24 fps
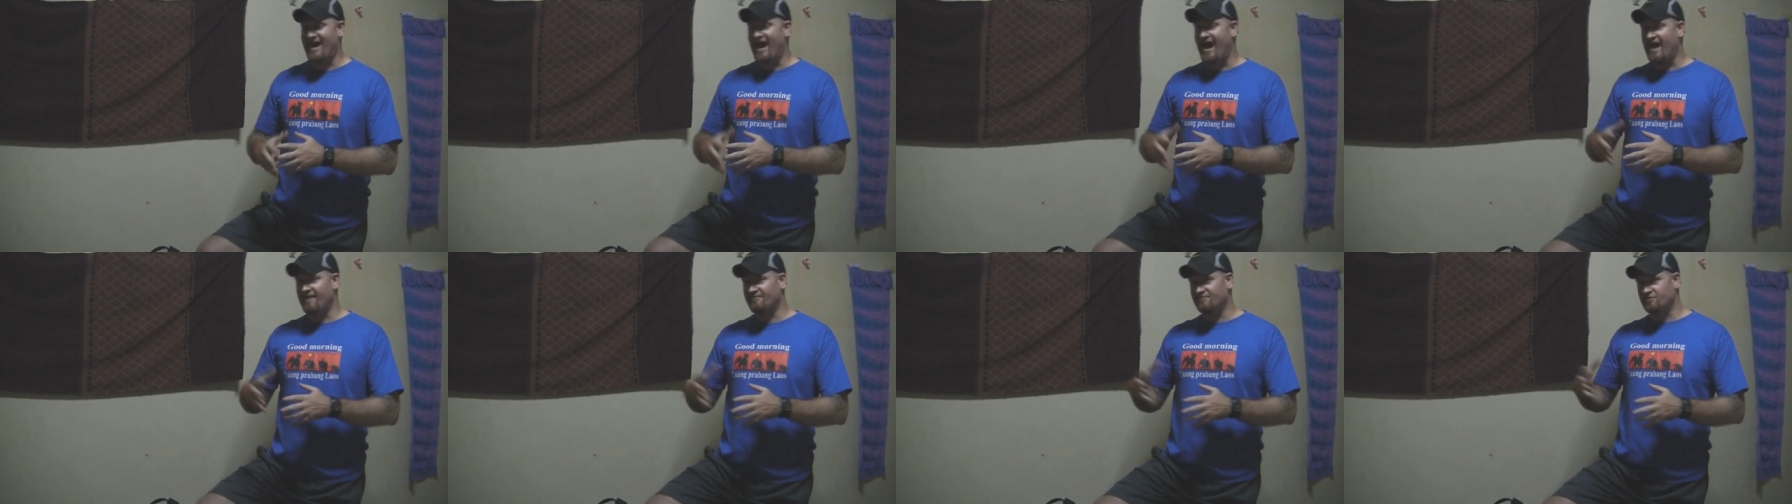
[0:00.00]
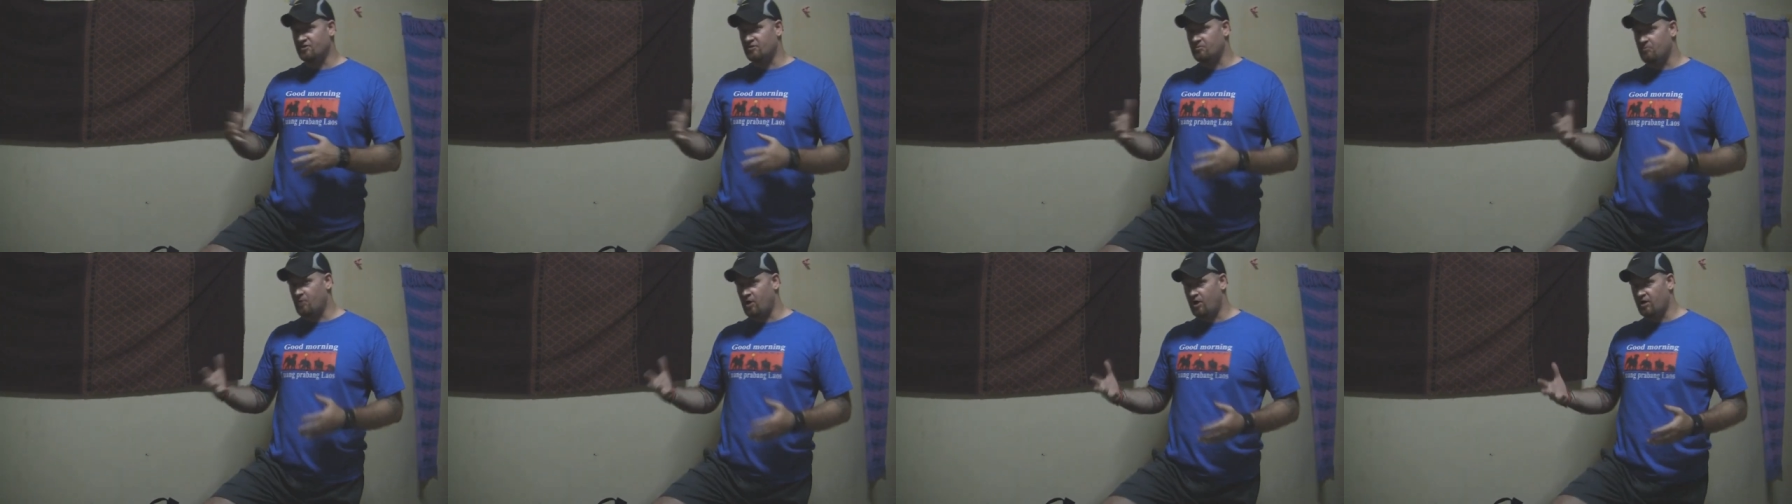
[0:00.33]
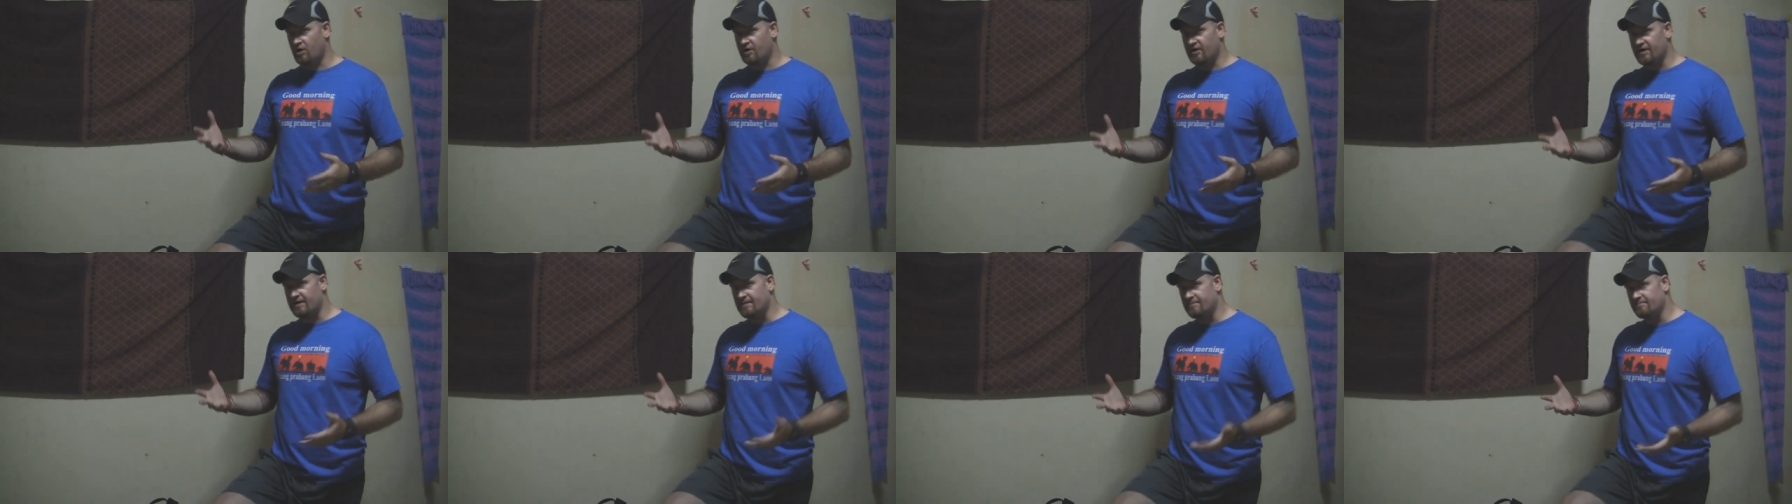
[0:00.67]
the
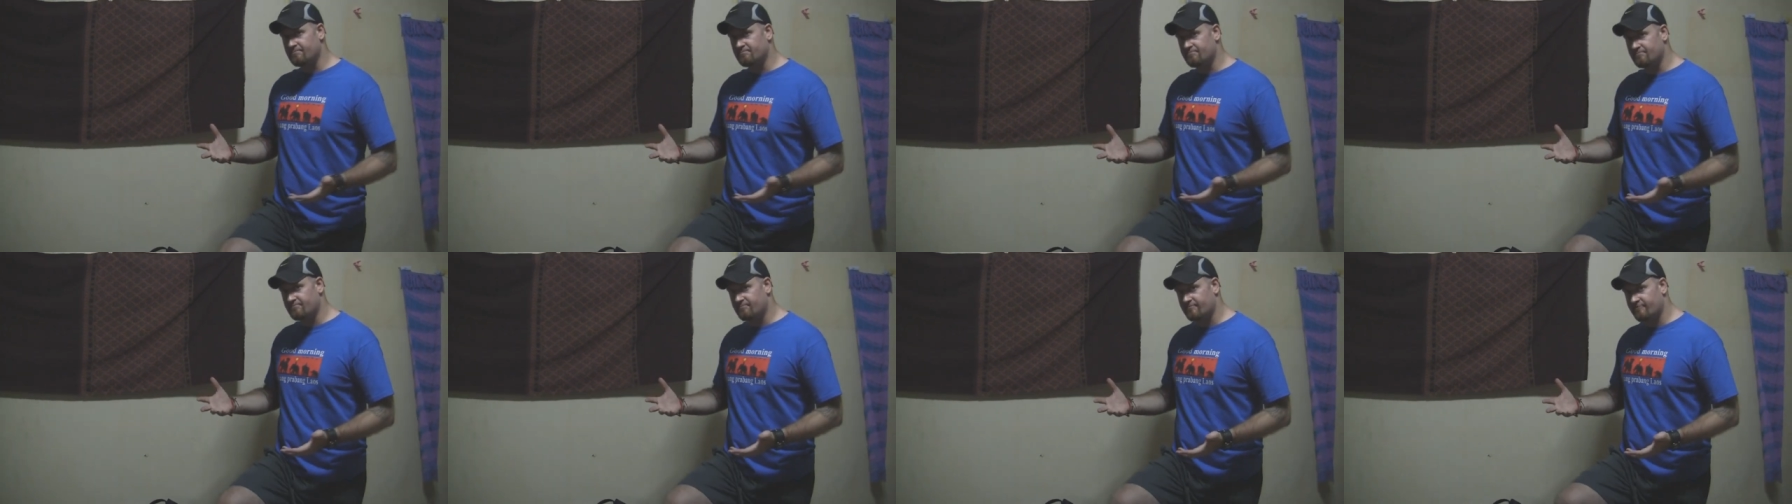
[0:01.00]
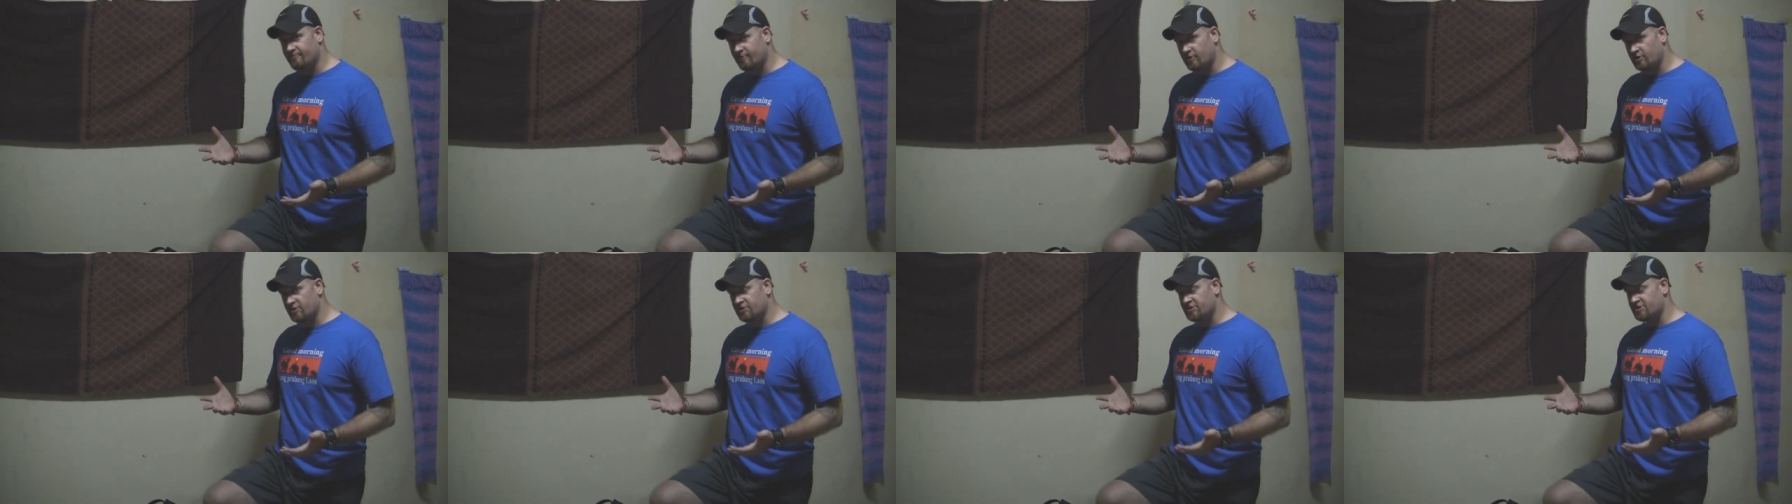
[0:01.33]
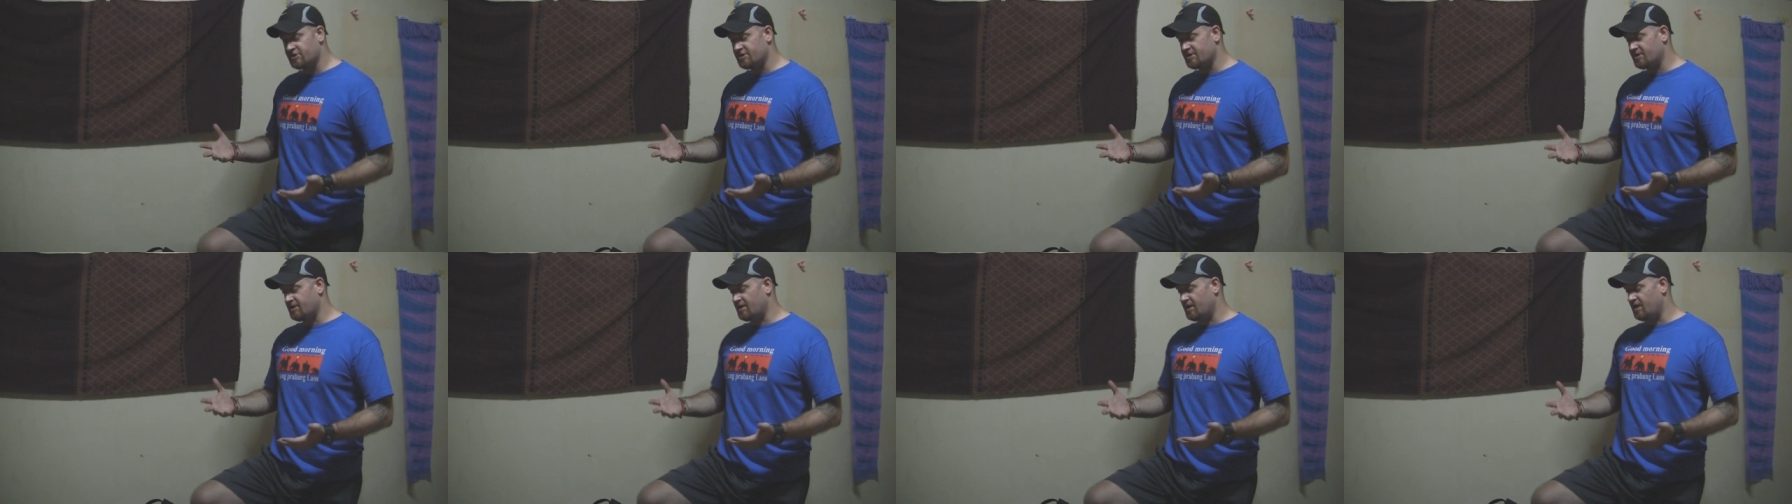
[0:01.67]
aftermarket
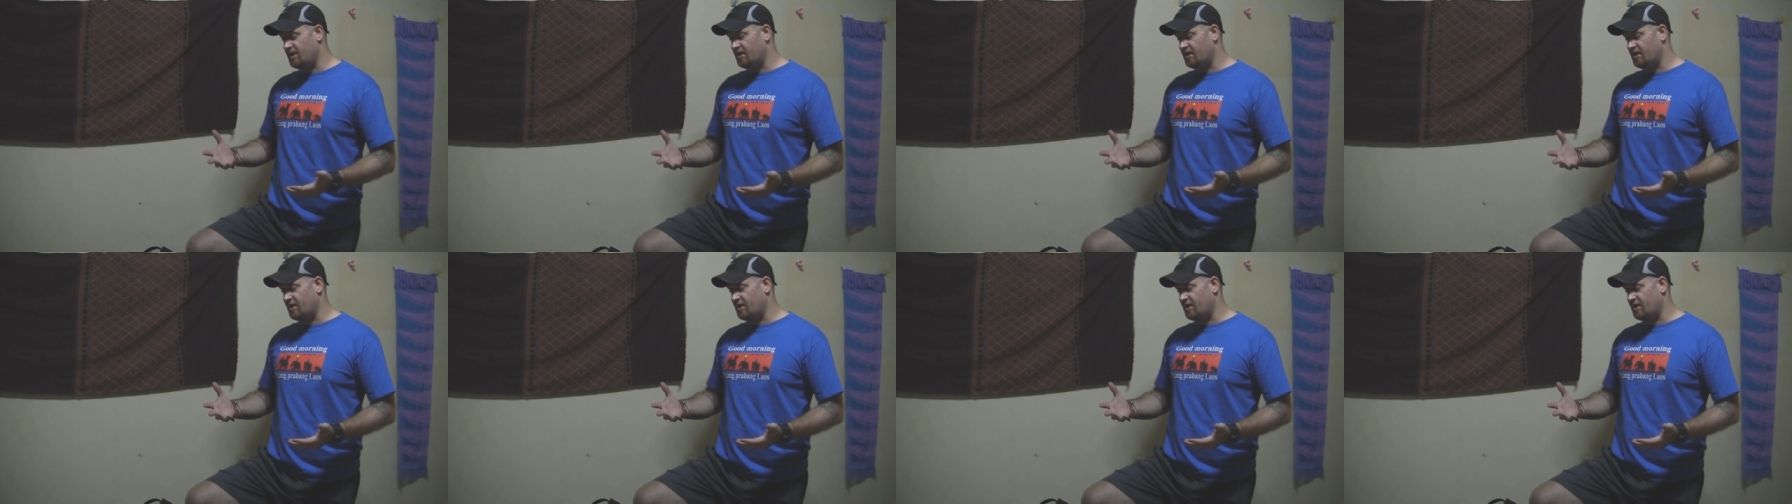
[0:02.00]
version